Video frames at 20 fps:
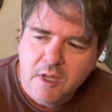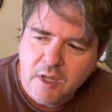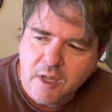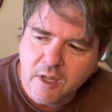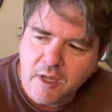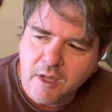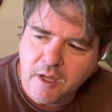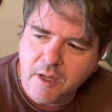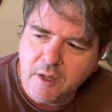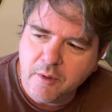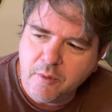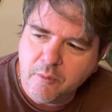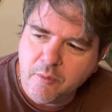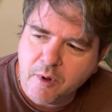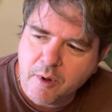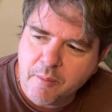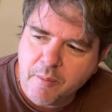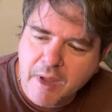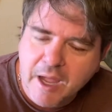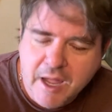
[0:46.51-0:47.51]

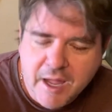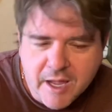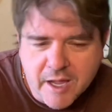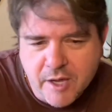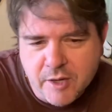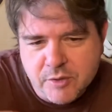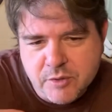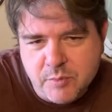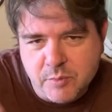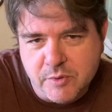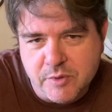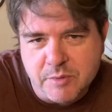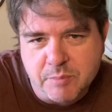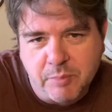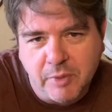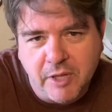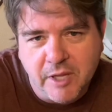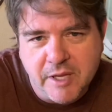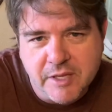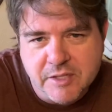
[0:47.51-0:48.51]
Where my house was
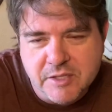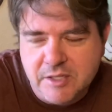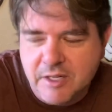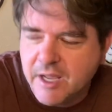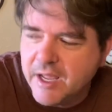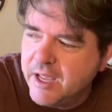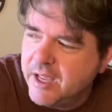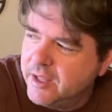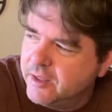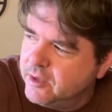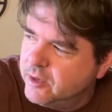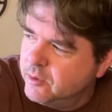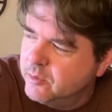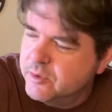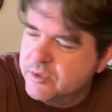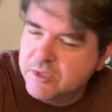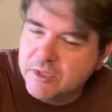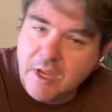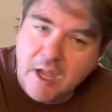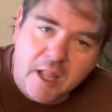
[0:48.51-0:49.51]
placed at, there
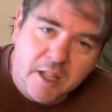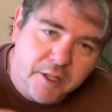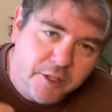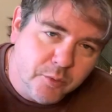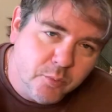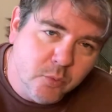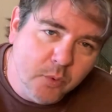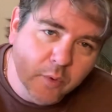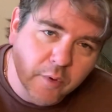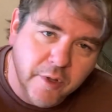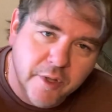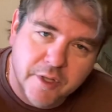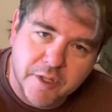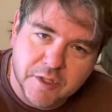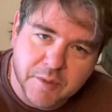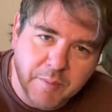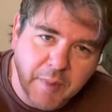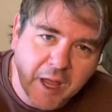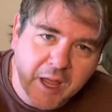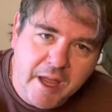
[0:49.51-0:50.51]
was solid woods
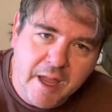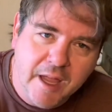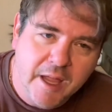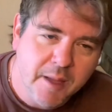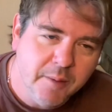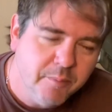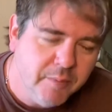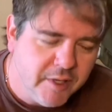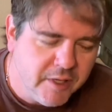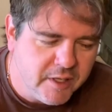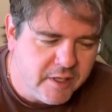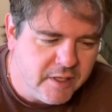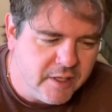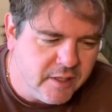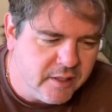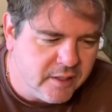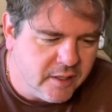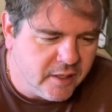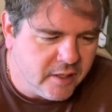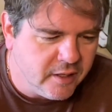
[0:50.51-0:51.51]
behind me,
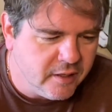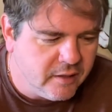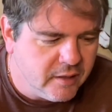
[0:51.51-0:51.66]
and I